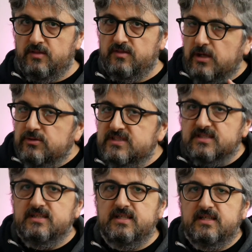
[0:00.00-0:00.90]
There is
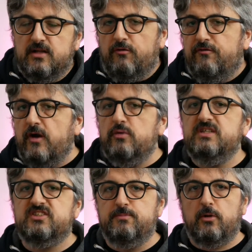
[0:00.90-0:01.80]
indeed a
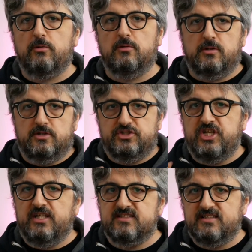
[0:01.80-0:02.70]
very small
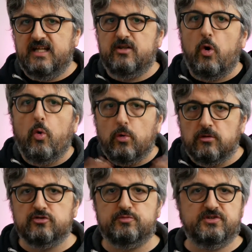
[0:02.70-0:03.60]
chance that all
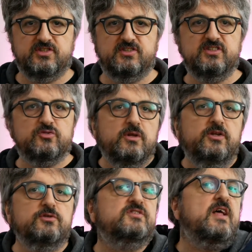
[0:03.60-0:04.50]
those processes will
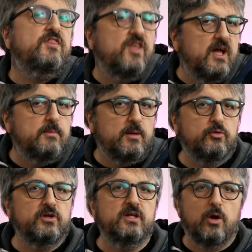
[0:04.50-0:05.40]
use their
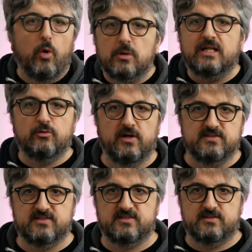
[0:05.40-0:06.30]
memory all at
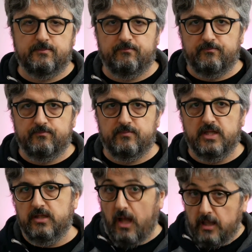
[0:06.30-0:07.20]
once.
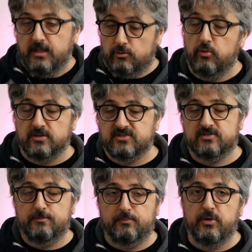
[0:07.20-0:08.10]
And it
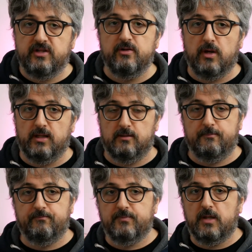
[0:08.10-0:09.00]
works pretty well.
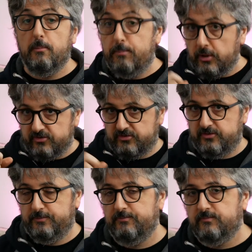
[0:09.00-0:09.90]
But
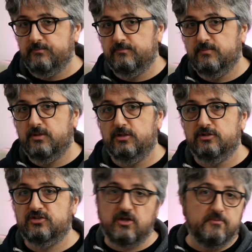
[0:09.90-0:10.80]

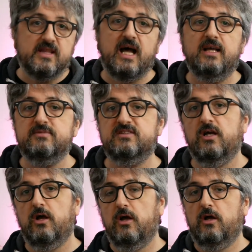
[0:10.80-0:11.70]
sometimes
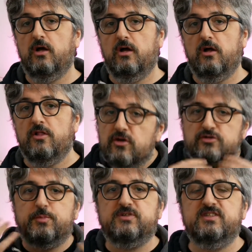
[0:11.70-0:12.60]

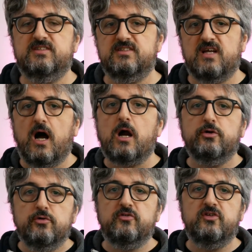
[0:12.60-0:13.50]
those processes are
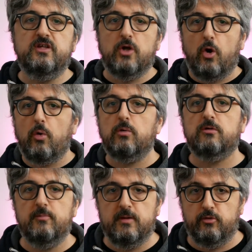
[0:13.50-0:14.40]
using all
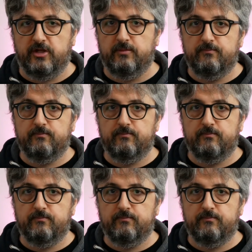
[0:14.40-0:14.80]
the memory.